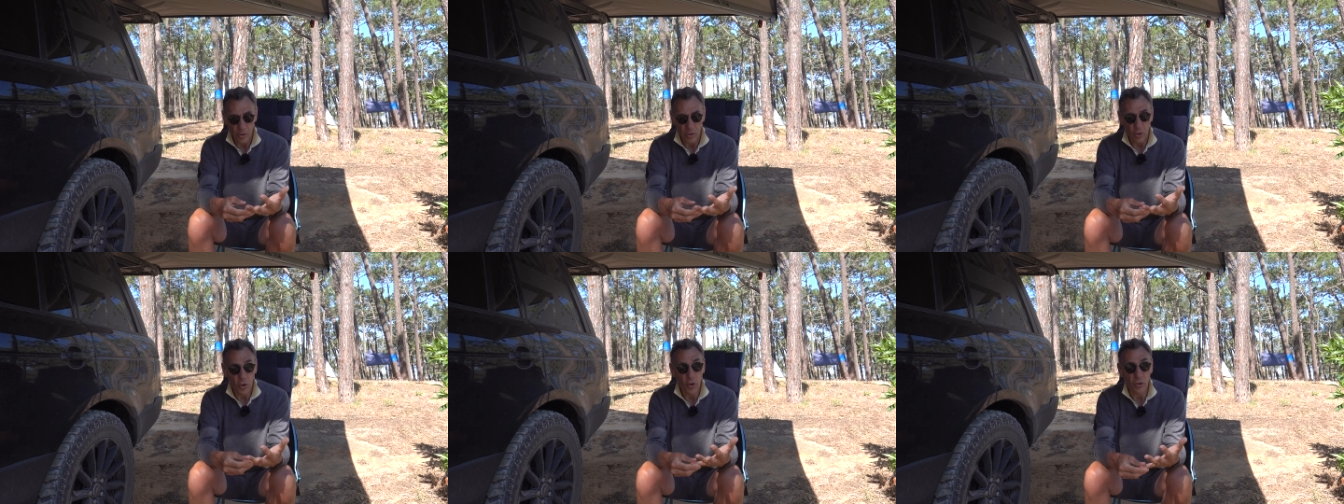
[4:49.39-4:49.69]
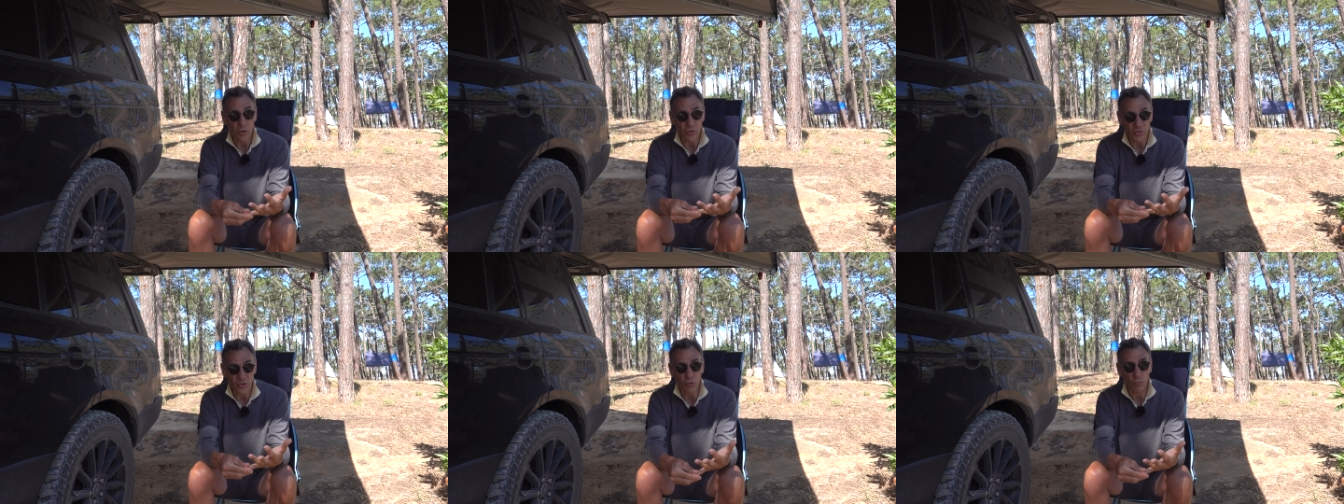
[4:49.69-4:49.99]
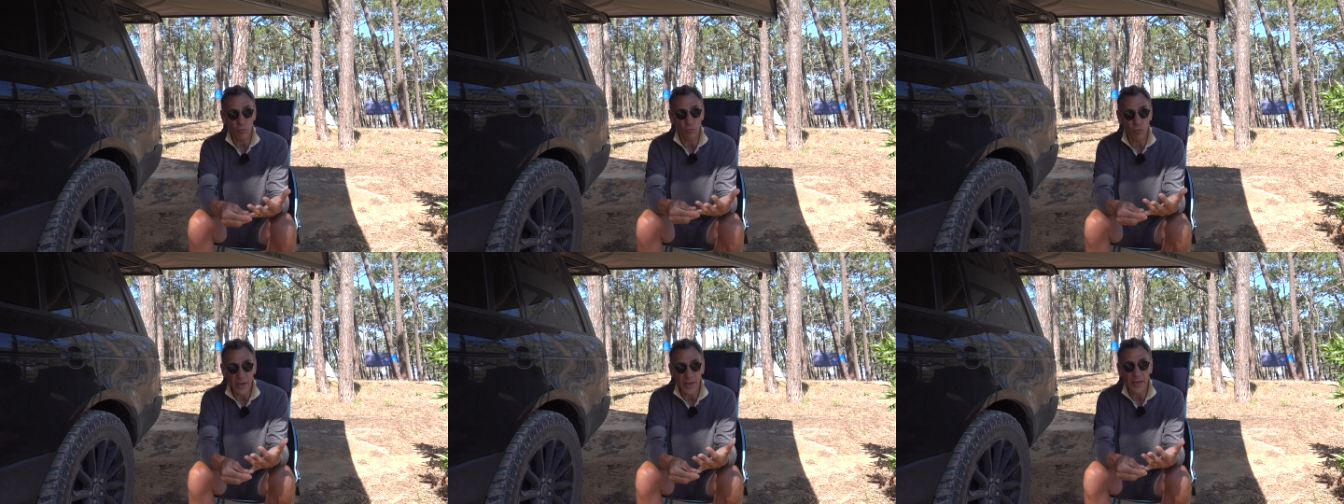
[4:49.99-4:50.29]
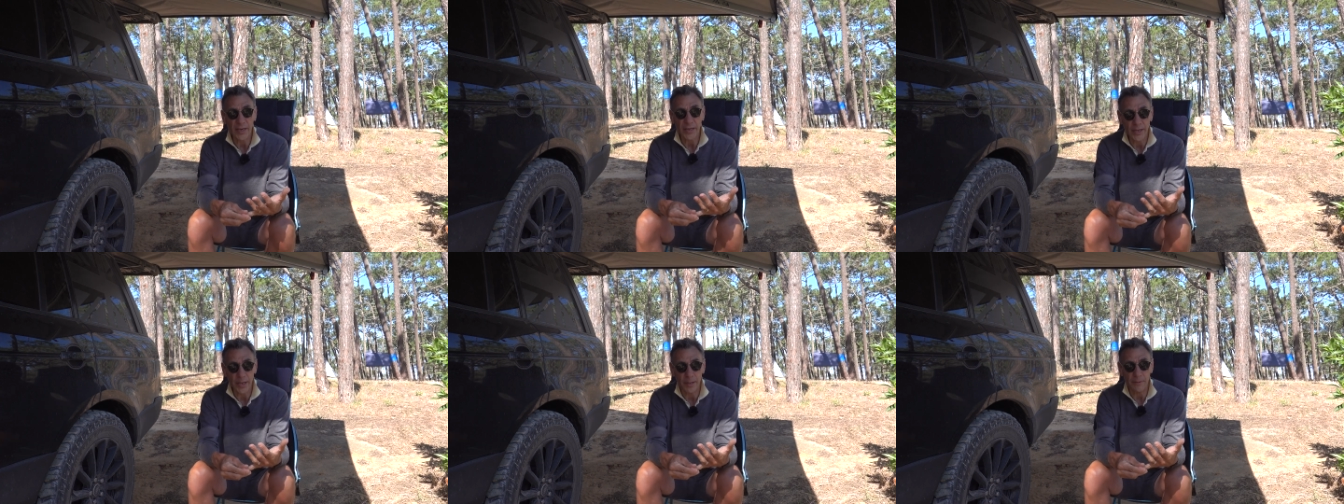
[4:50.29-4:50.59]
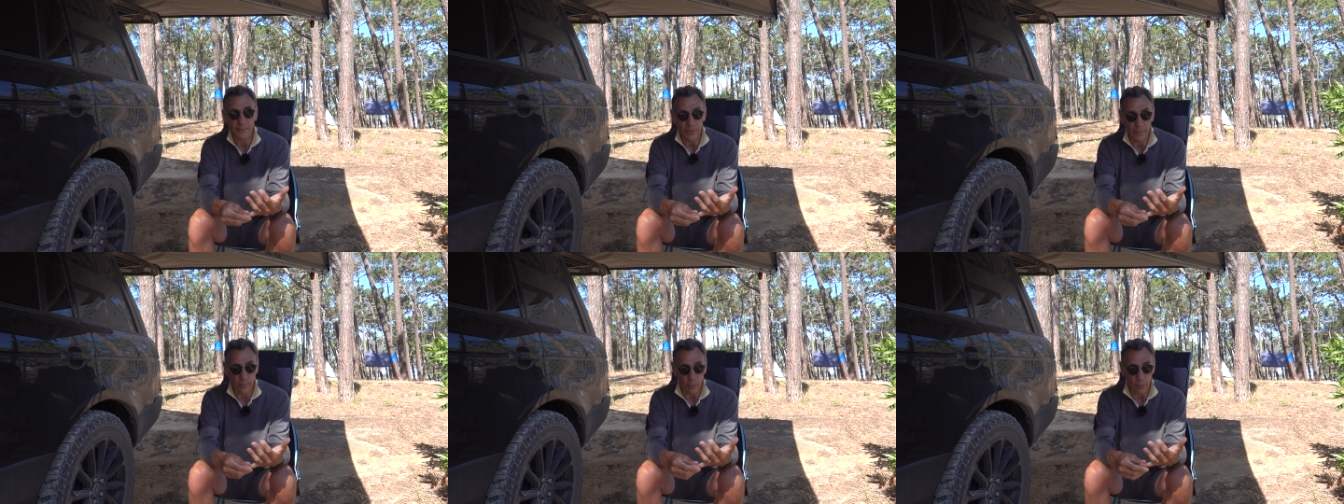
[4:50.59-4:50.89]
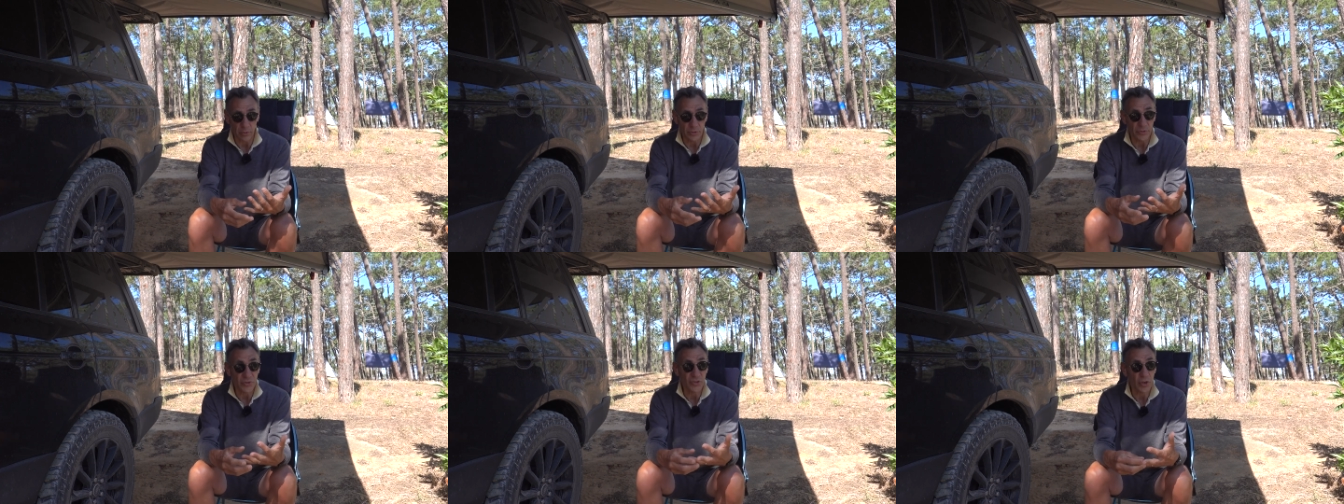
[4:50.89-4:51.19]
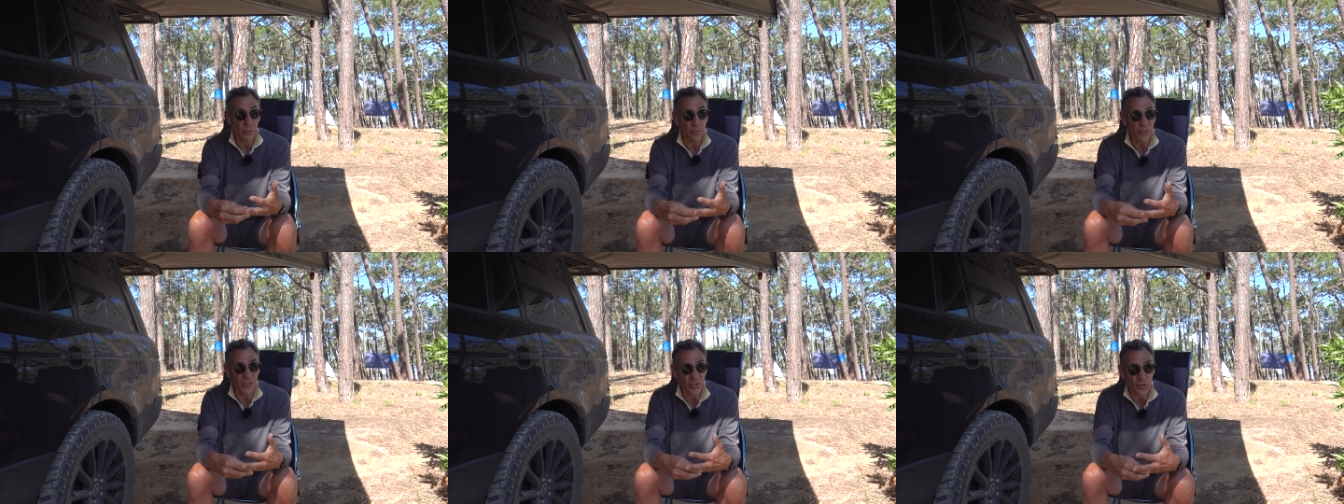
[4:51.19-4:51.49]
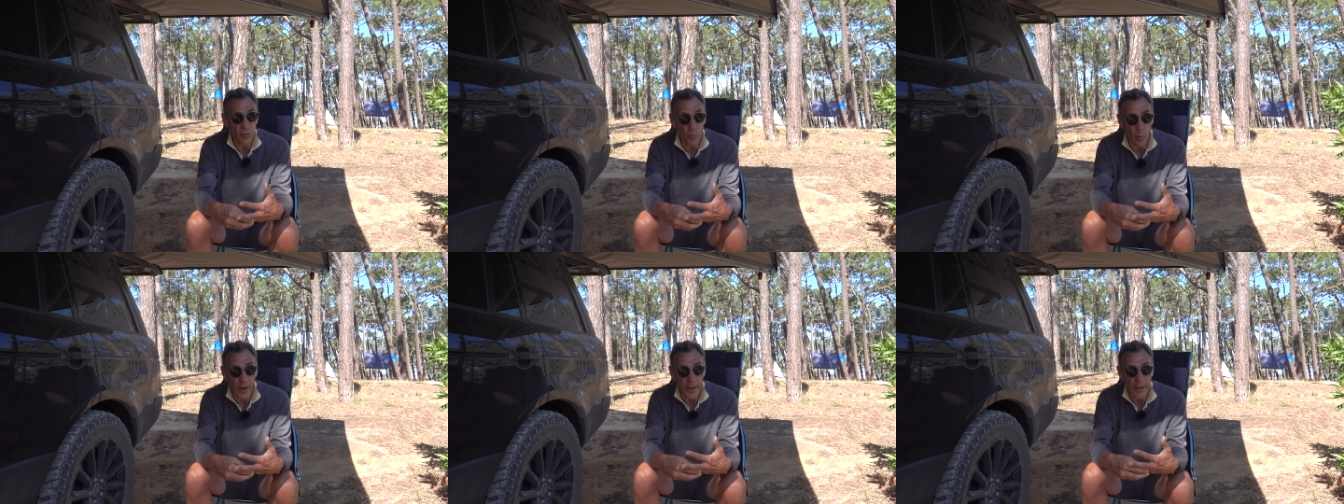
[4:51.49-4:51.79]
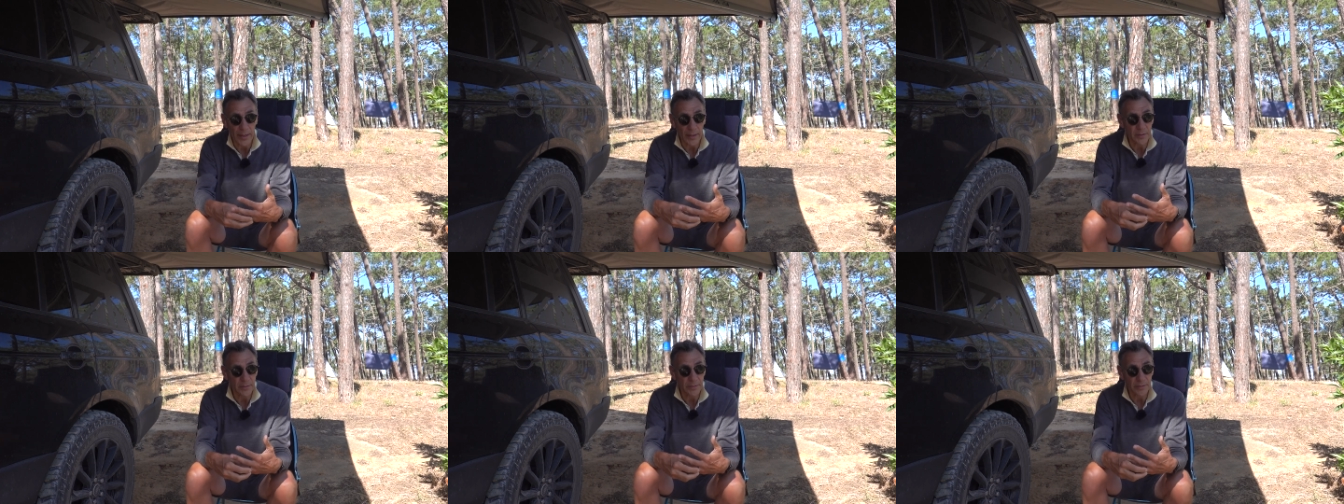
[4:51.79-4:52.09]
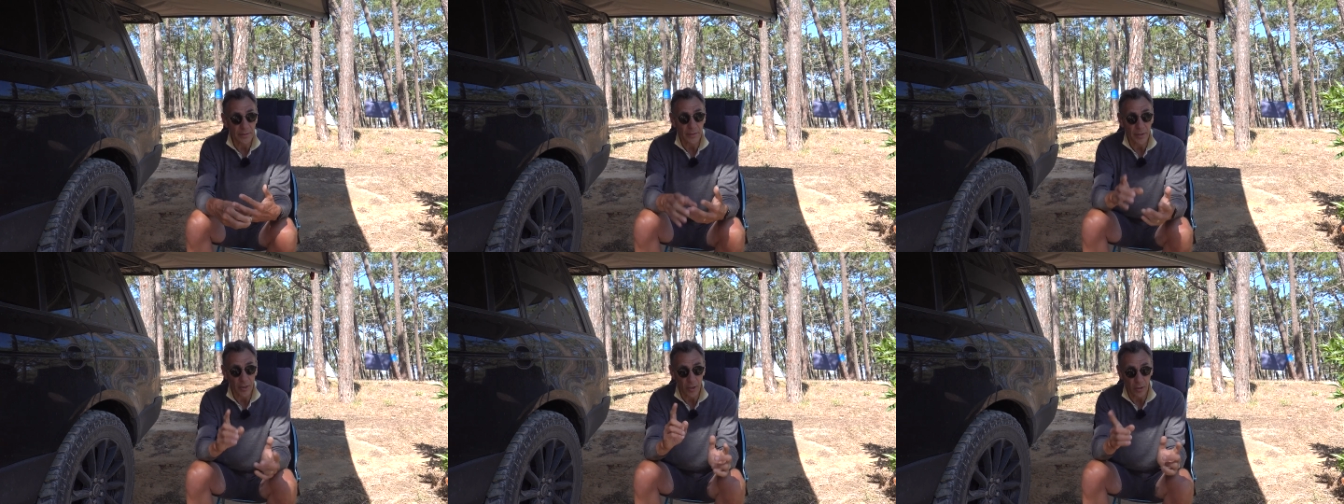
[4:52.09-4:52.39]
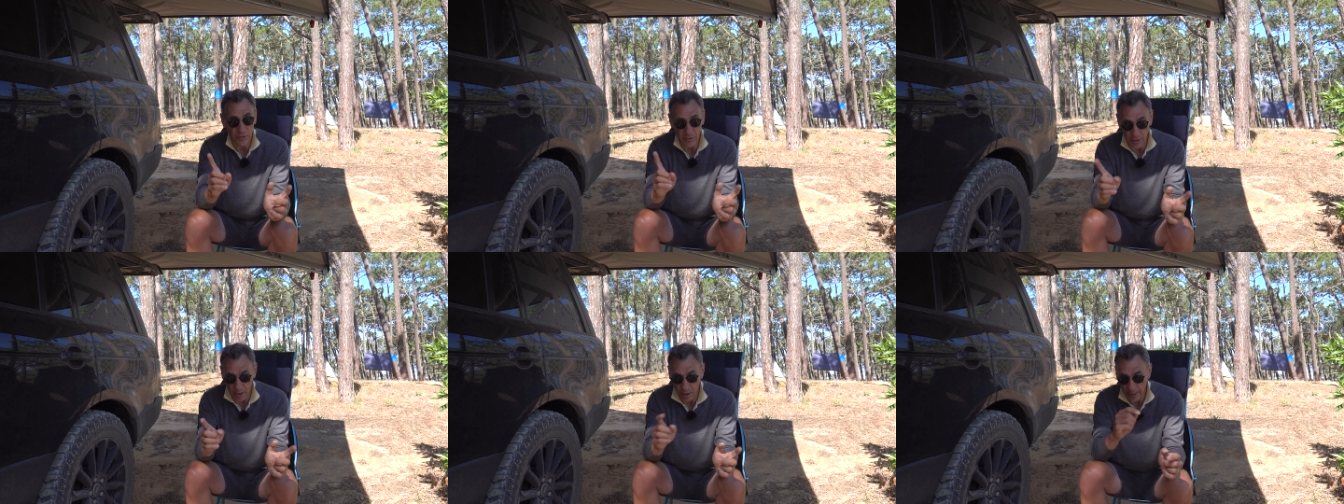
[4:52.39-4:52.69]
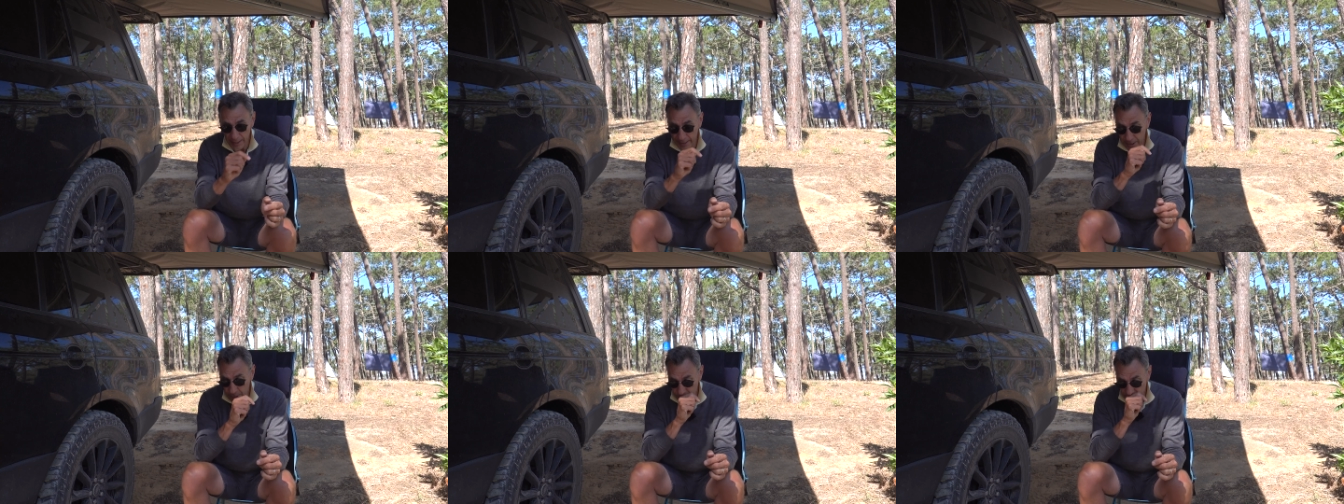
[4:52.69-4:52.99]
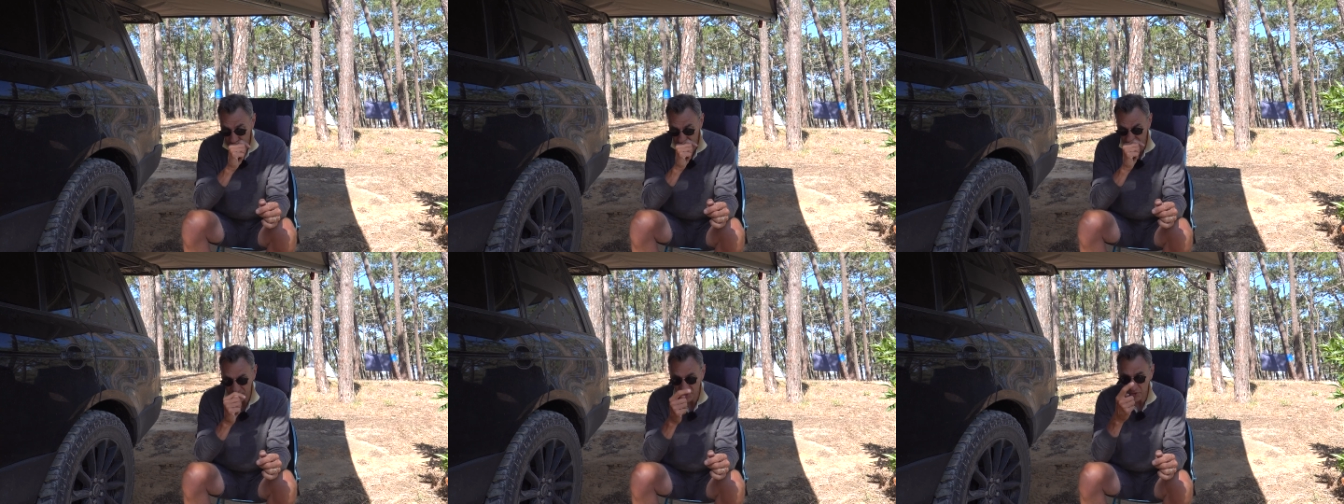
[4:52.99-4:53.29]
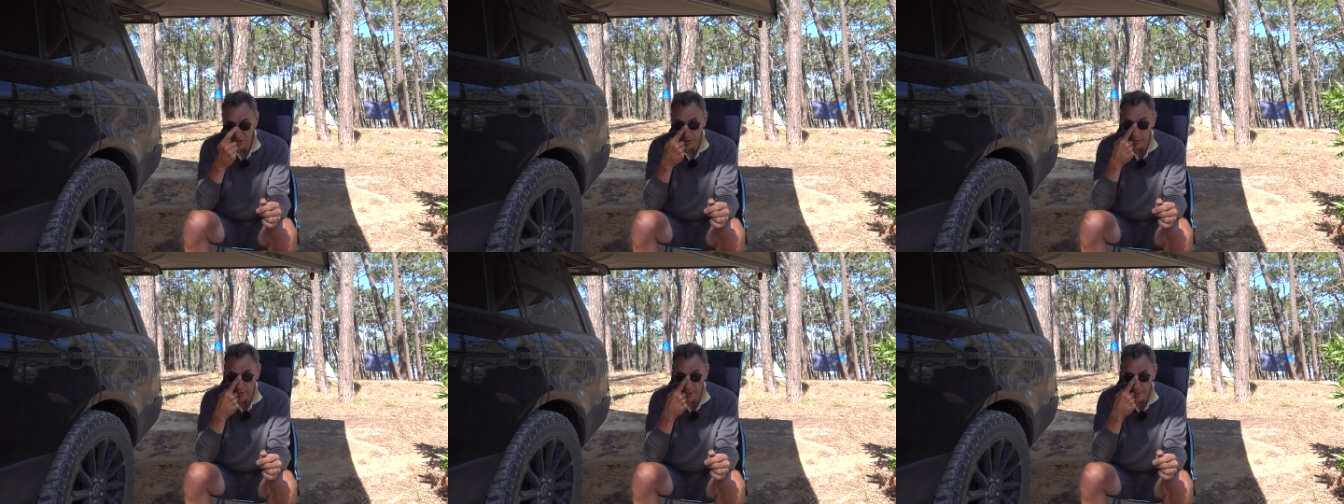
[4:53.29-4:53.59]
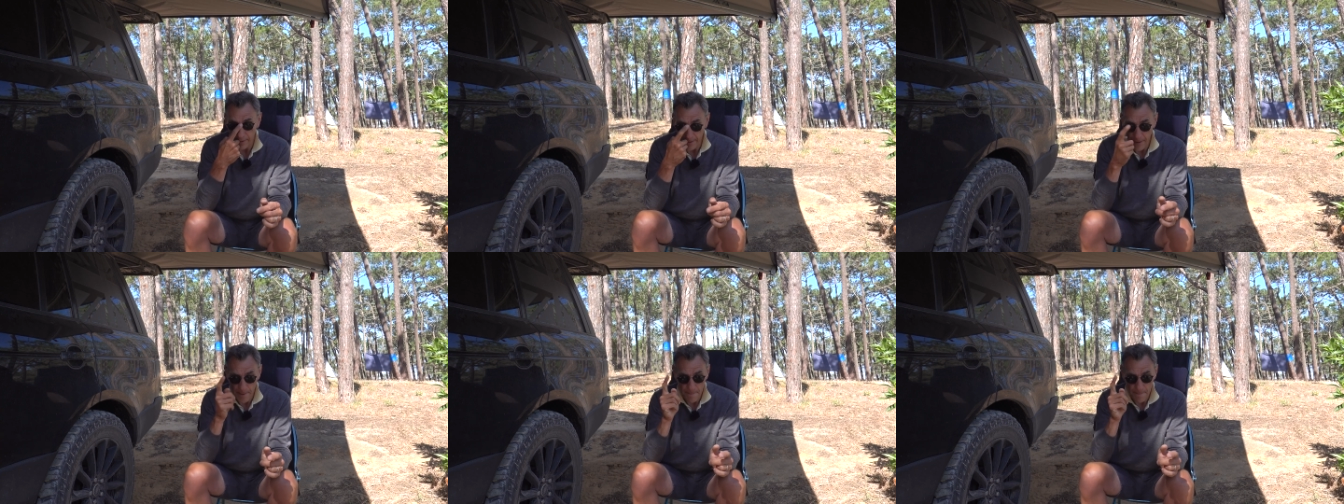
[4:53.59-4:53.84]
Cots are really comfortable. So are swags. And I'll let you in on a secret.